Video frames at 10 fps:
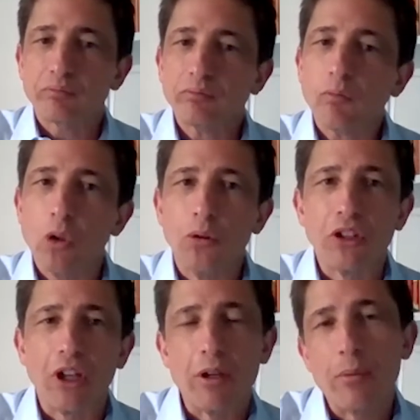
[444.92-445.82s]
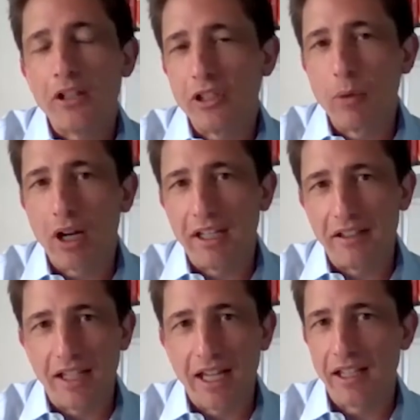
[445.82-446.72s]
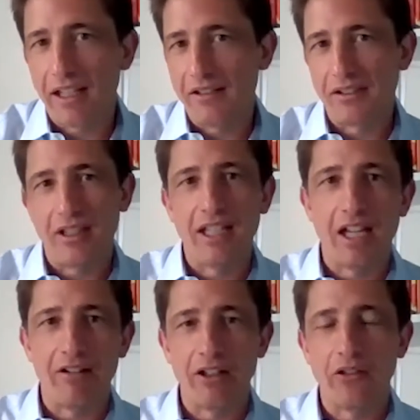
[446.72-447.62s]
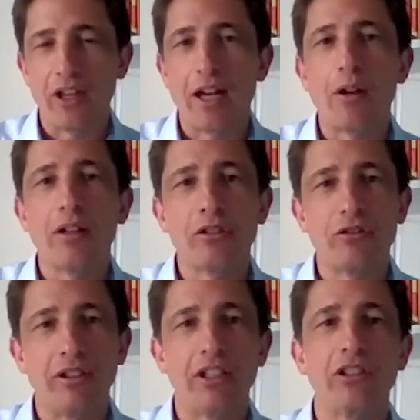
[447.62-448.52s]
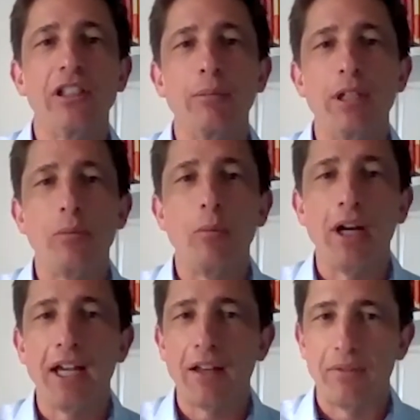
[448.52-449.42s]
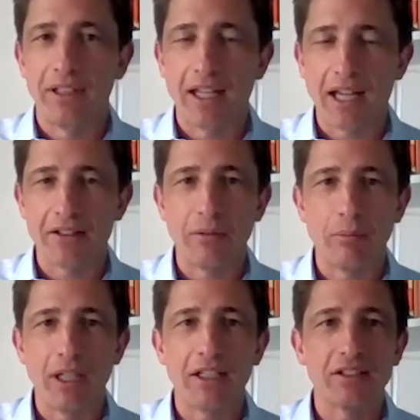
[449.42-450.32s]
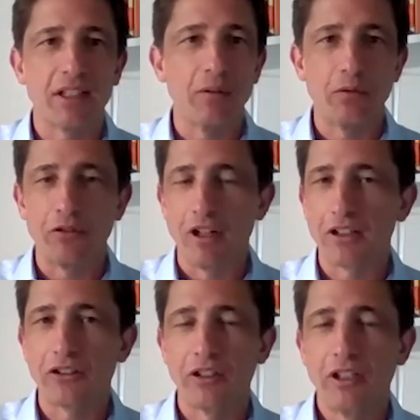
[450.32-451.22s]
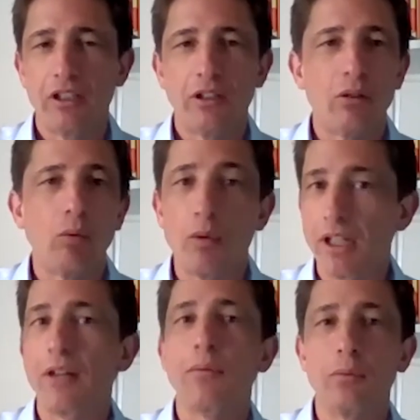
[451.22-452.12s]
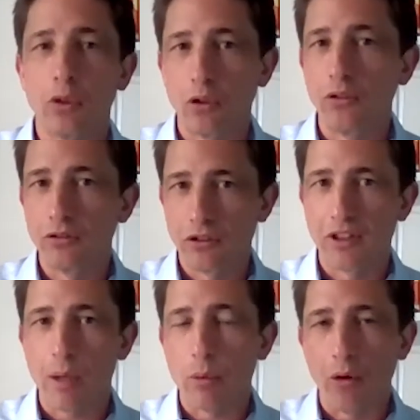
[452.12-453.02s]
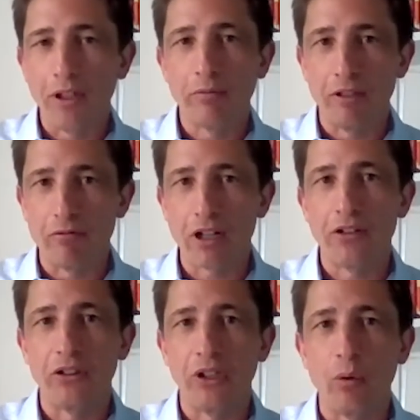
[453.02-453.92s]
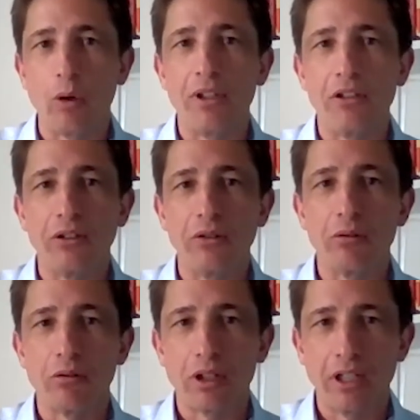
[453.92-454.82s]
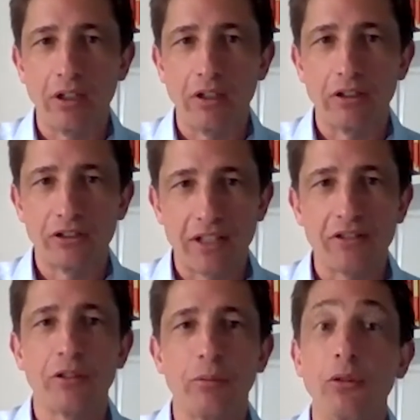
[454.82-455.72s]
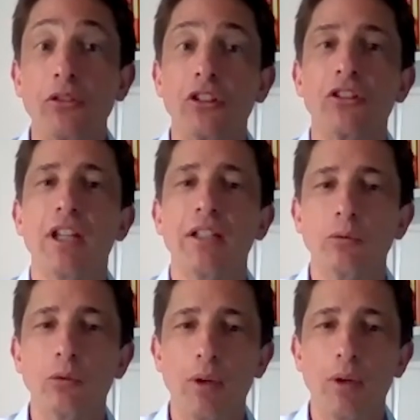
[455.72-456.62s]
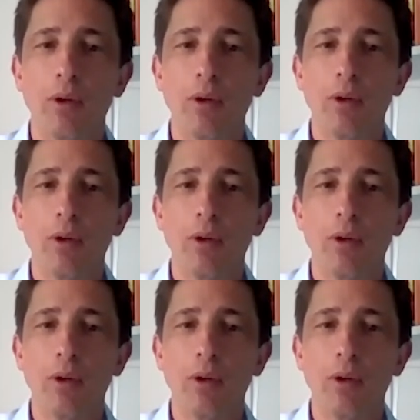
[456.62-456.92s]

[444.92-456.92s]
Also, emerging market debt is an area that traditionally people might have in their asset mix. And for us, we haven't gone to that point. We'd rather do what we do in a sensible and sustainable way